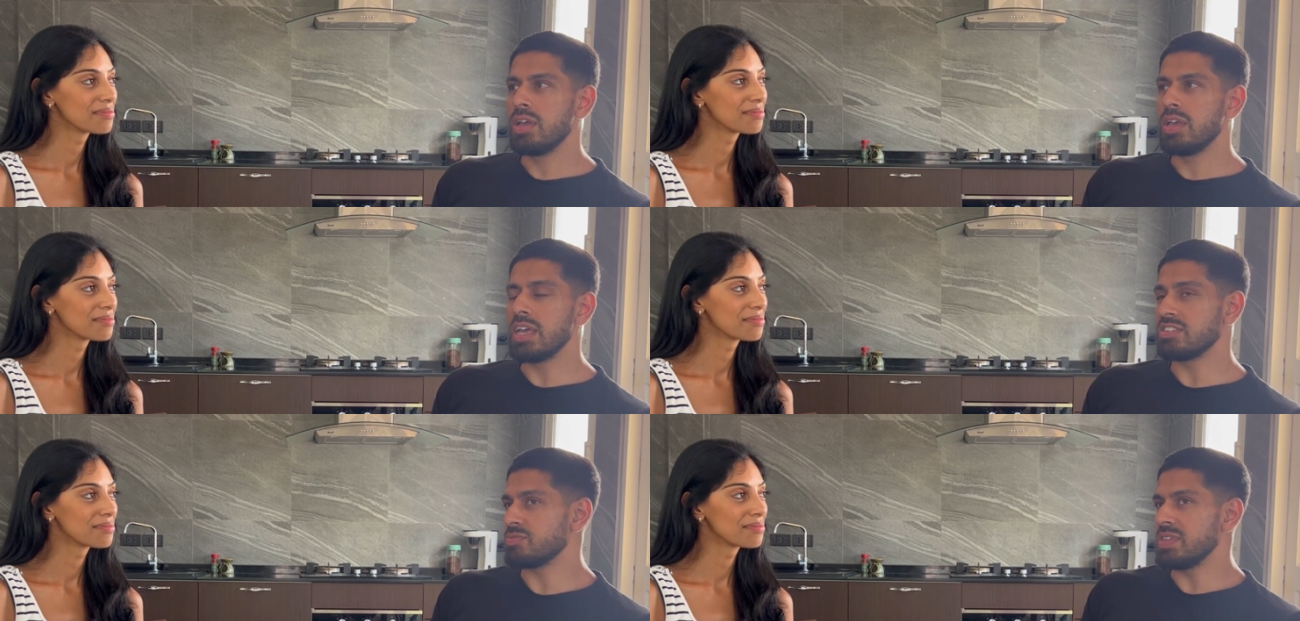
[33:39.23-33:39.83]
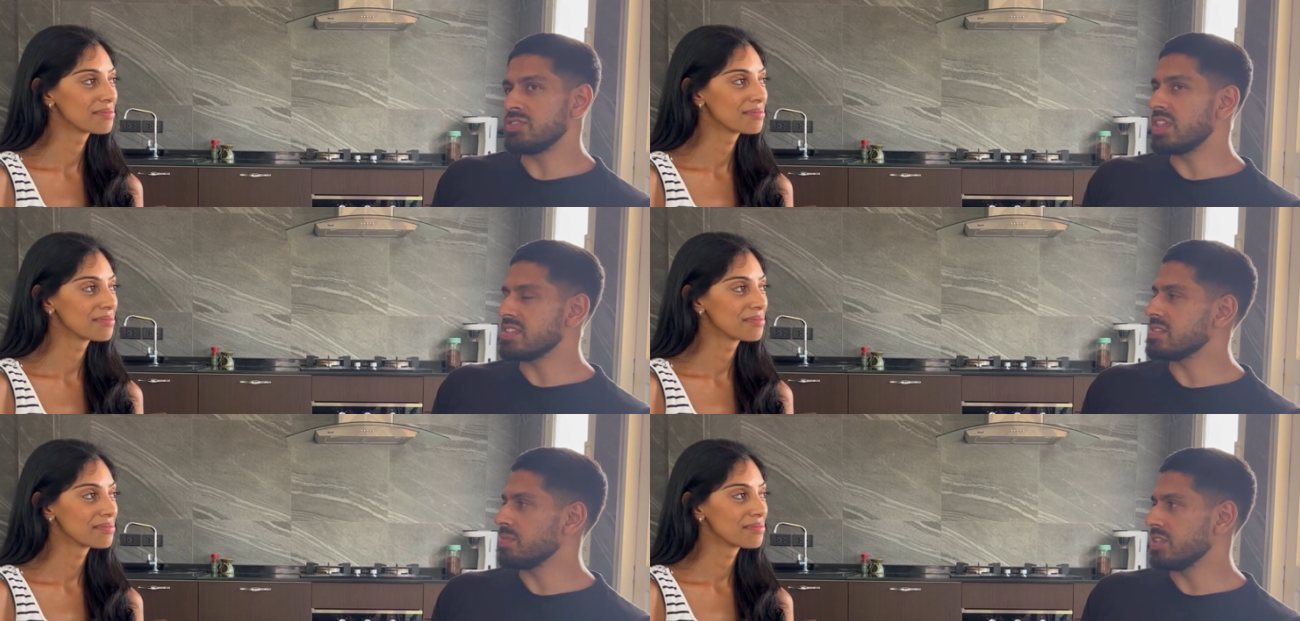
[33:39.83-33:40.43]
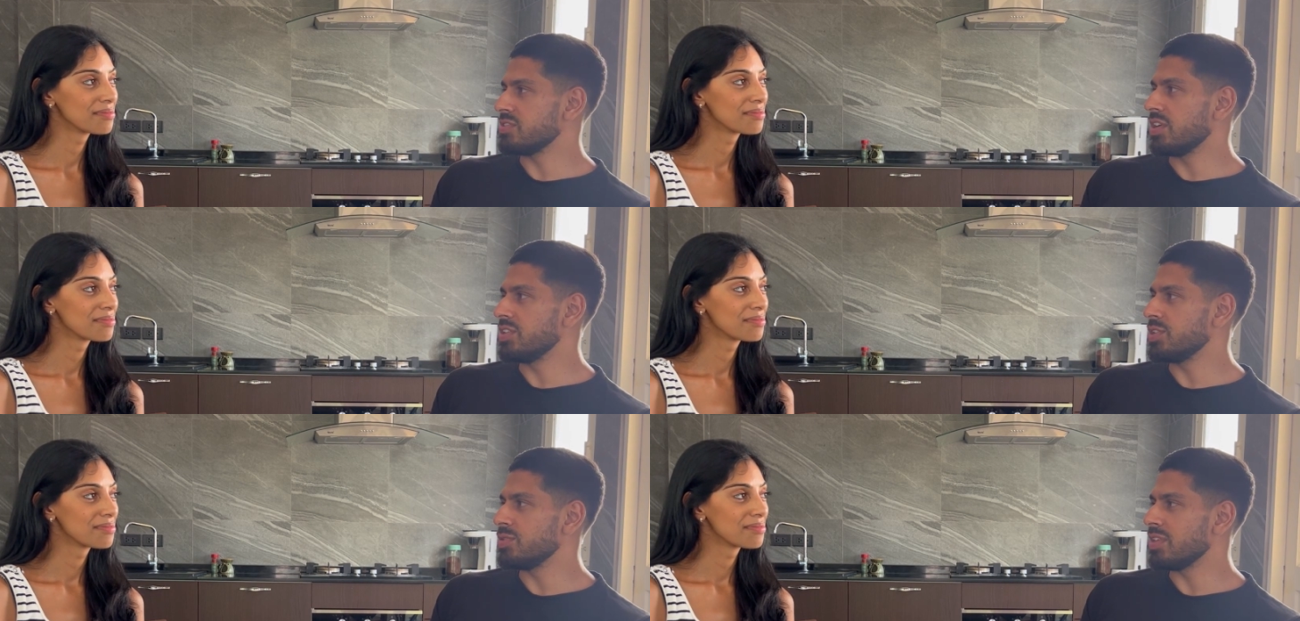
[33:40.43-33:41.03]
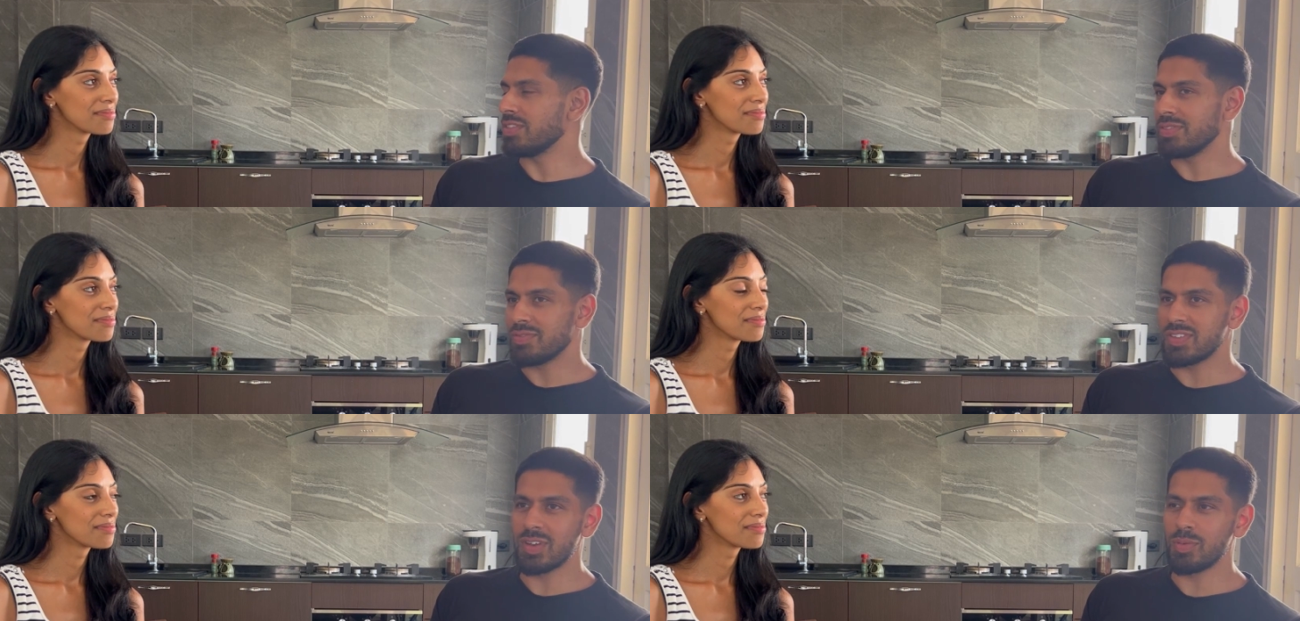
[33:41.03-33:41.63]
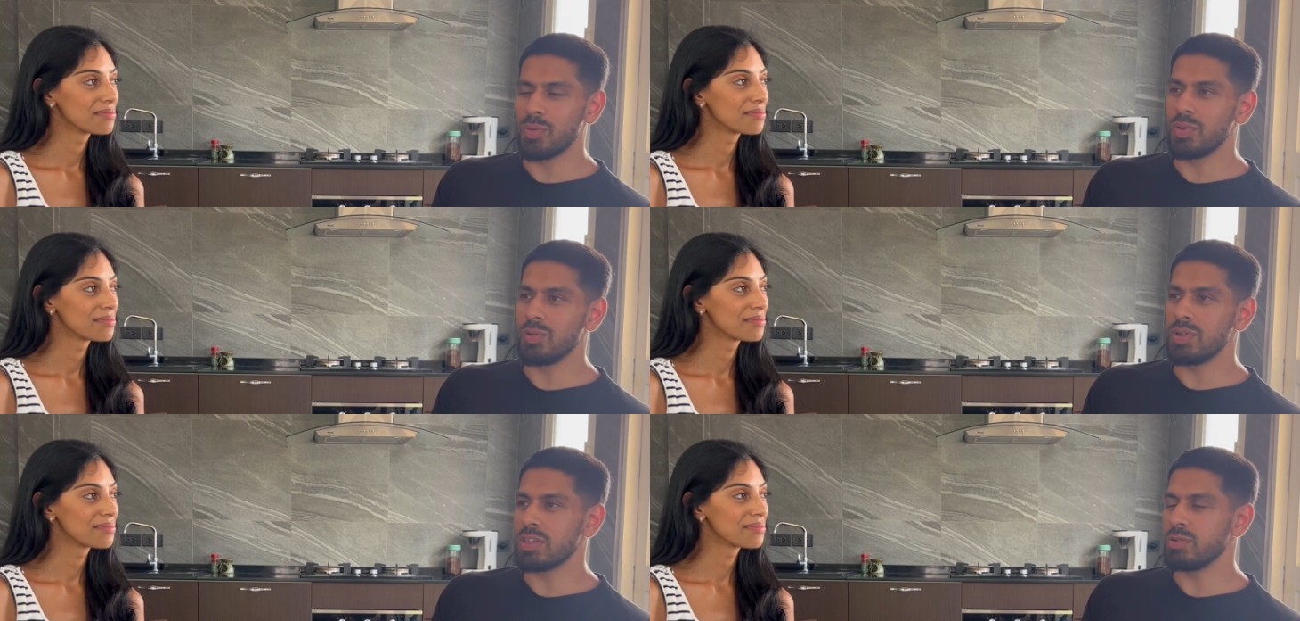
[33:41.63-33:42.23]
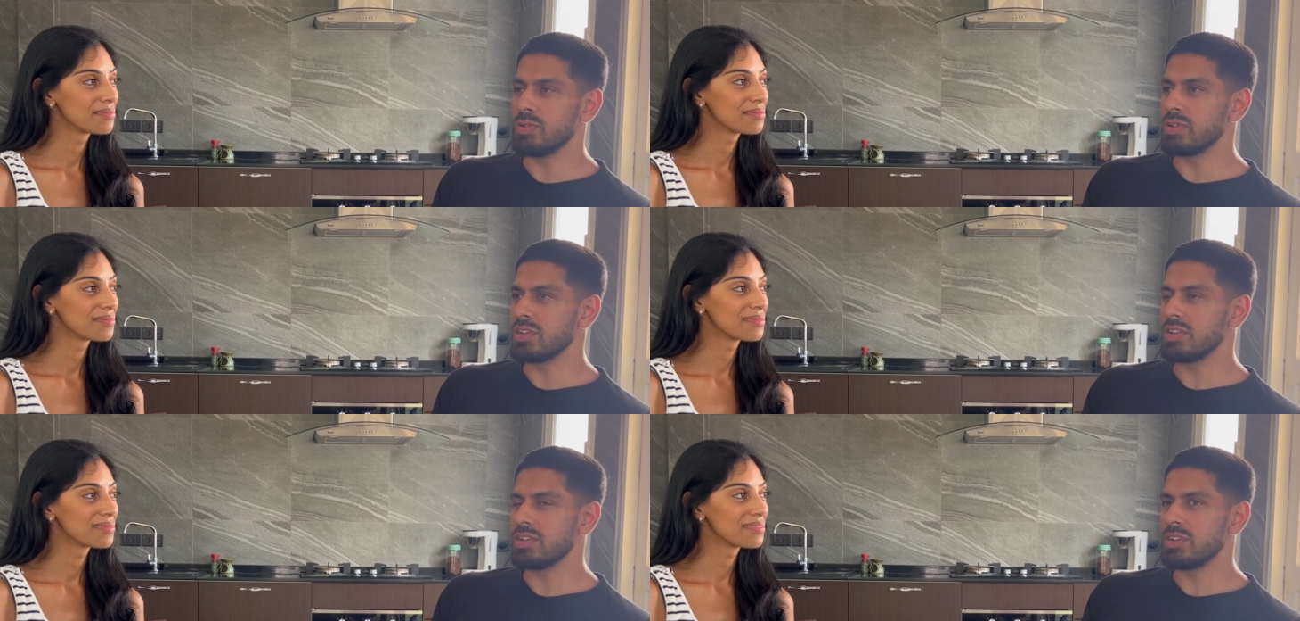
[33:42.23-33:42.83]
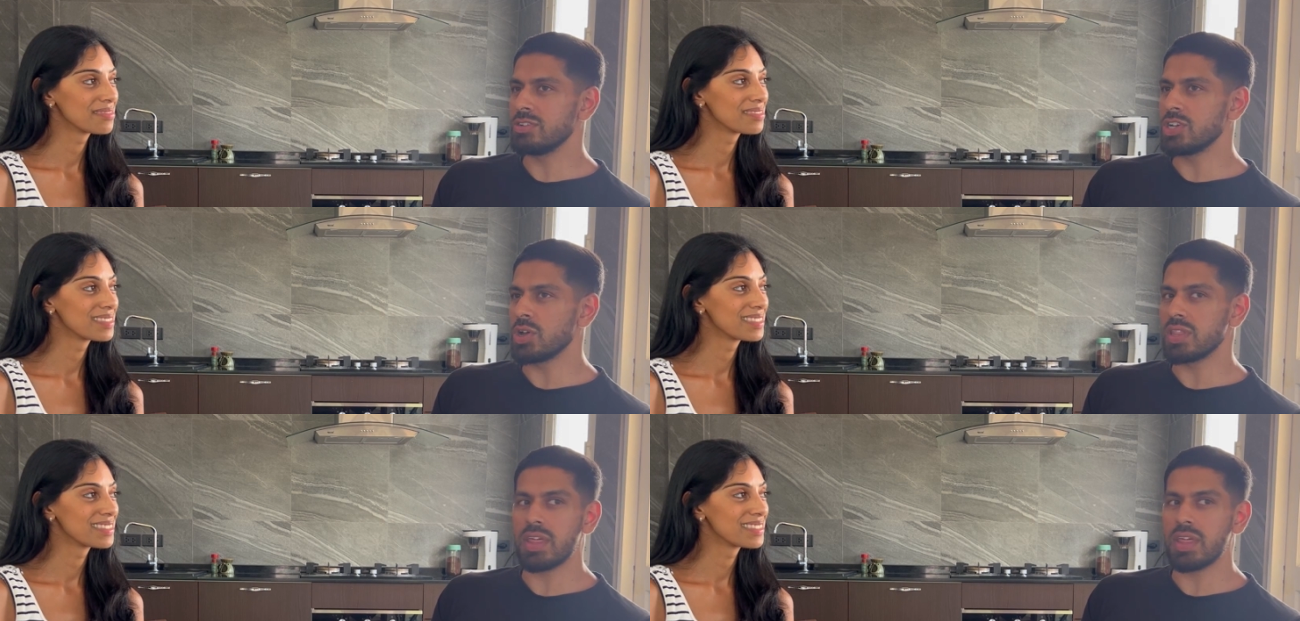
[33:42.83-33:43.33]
Speaker 1: yeah, it just means there's some things you can't do. Like for example, we, we I think we were joking